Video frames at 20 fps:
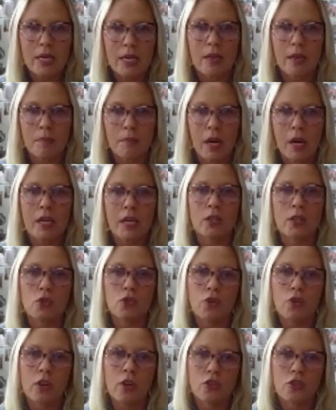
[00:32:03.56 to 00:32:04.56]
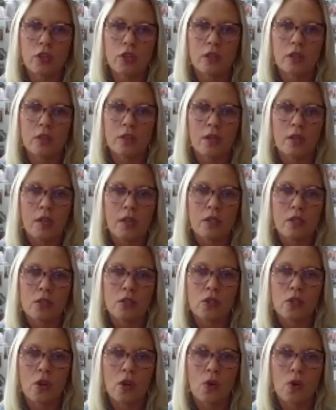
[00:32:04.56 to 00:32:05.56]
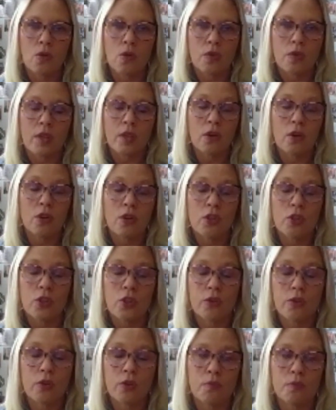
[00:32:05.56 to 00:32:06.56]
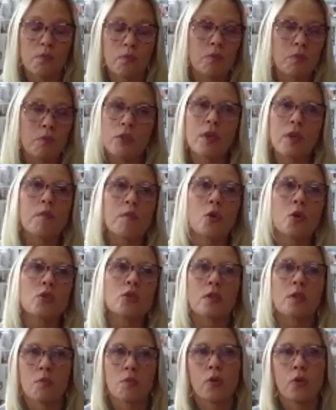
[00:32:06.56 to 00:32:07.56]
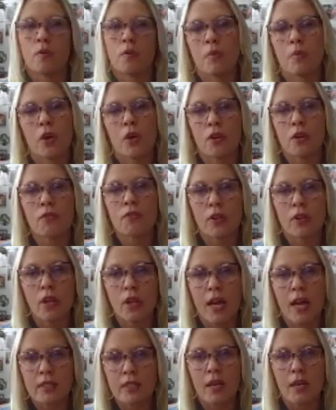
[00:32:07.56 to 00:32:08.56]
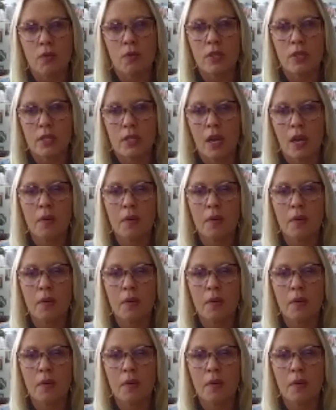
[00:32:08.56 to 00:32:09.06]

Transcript: and my instruction. So they're the most important part of the class, I would say.